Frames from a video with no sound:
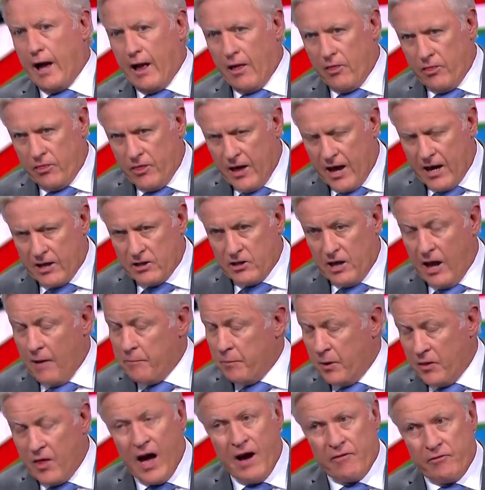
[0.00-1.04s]
That is,
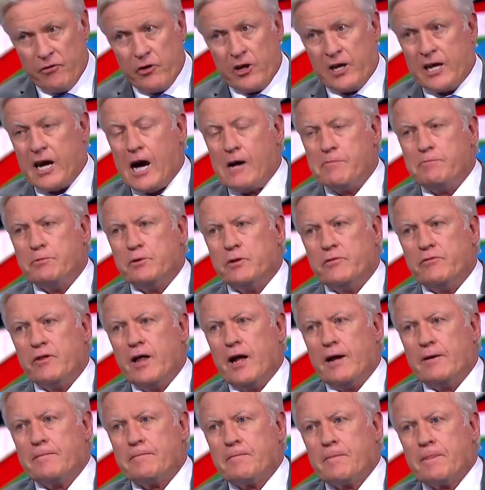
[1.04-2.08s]
but they are very capable of
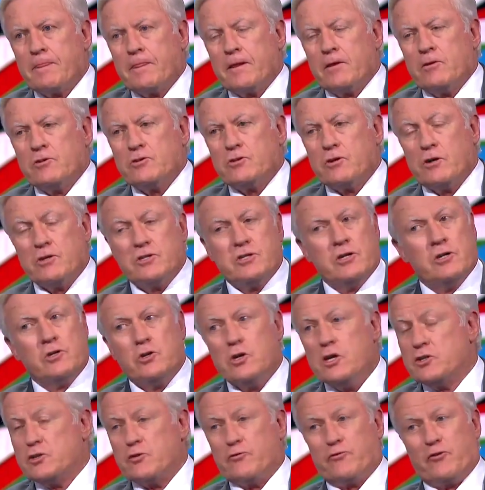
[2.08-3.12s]
that. So it's, it,
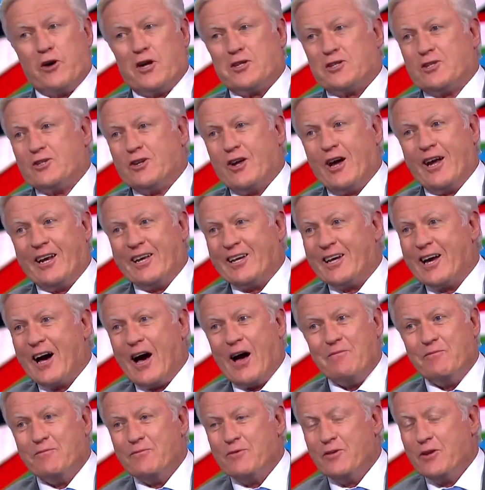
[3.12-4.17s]
it's a fascinating
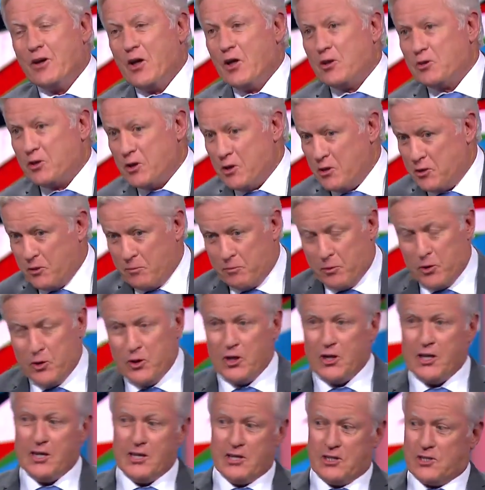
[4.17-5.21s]
game. The, the,
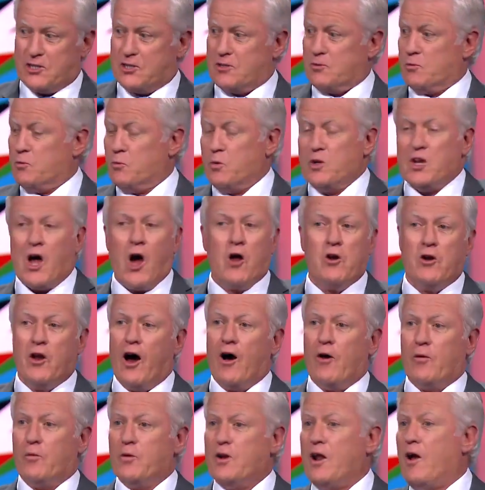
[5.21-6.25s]
beauty is we don't
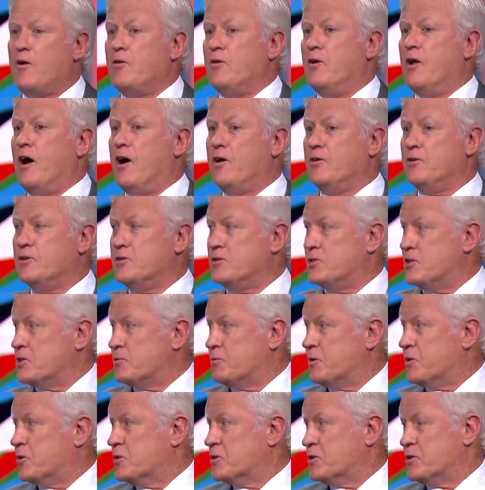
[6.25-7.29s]
know. We don't know these things
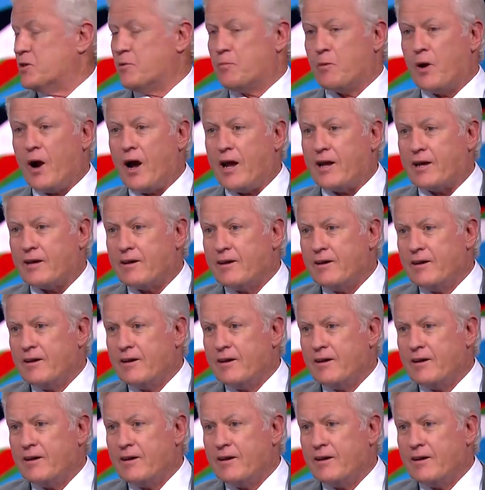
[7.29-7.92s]
because of the break.